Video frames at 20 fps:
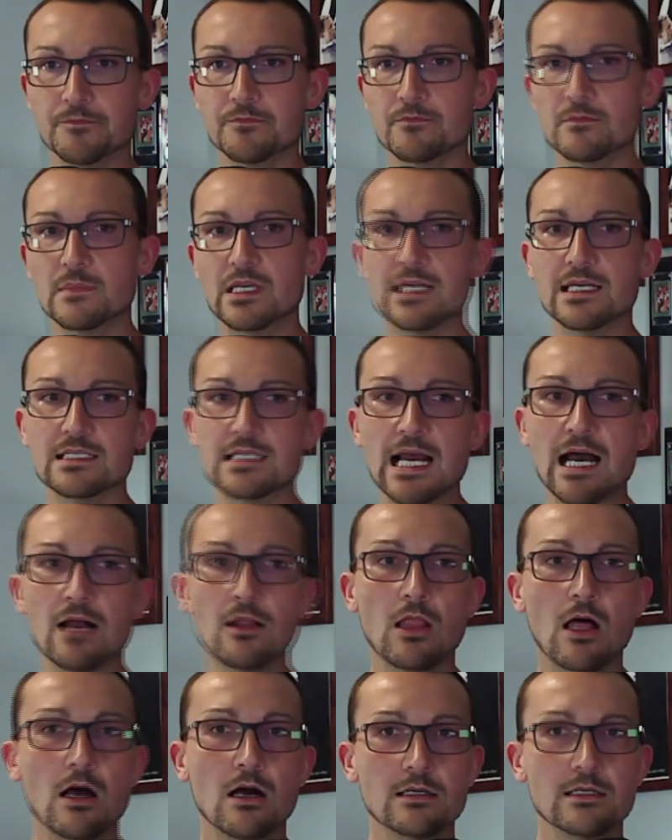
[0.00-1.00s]
Because how
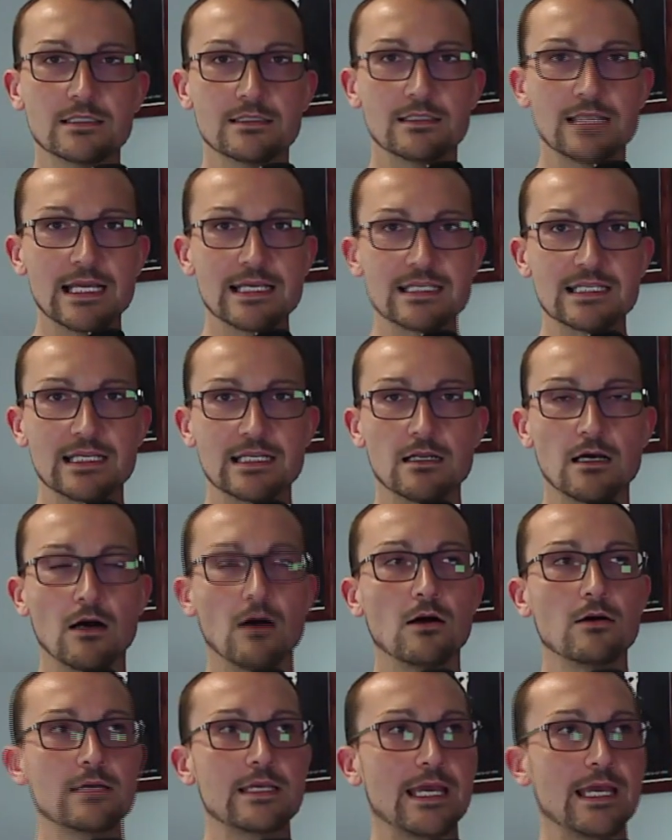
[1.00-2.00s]
long is it?
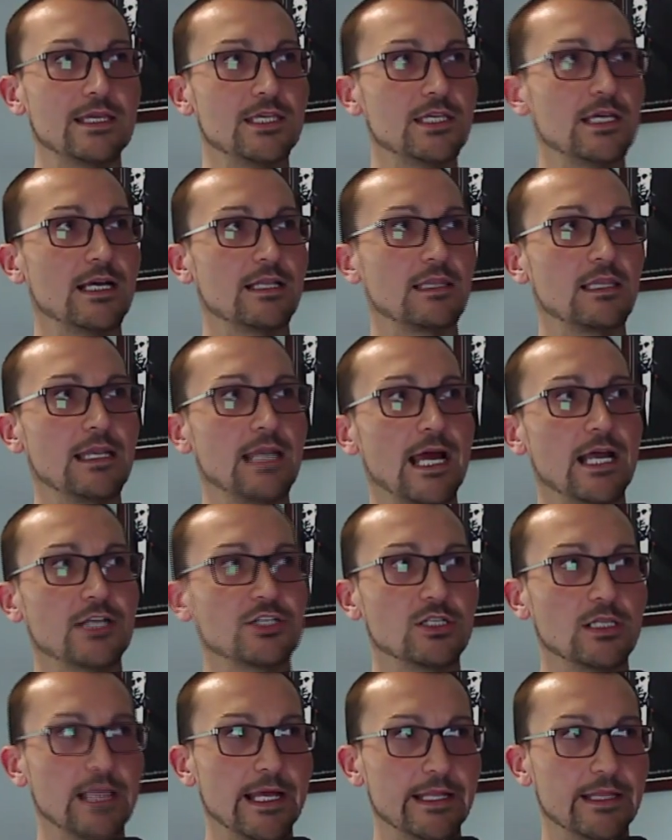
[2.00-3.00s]
Oh, okay, you got the
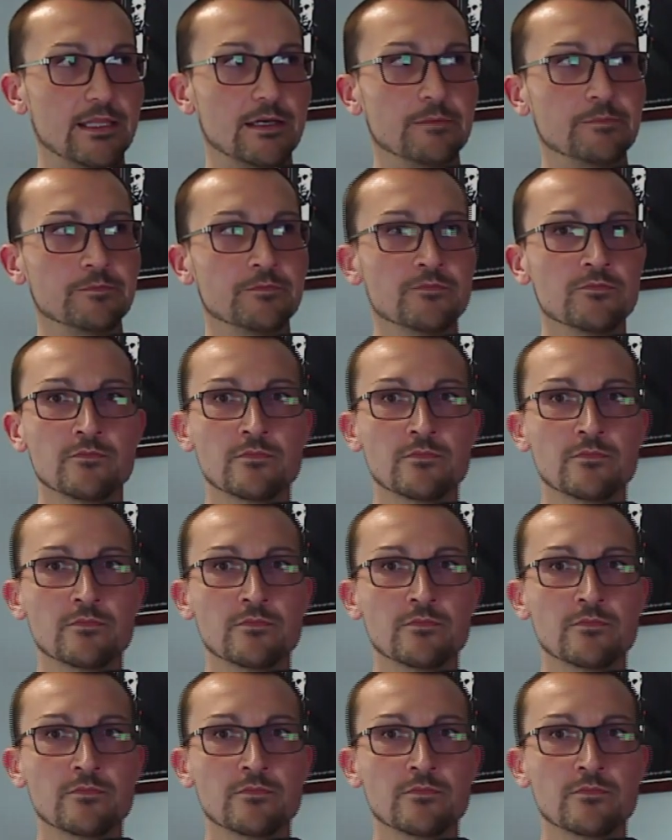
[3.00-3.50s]
national anthem.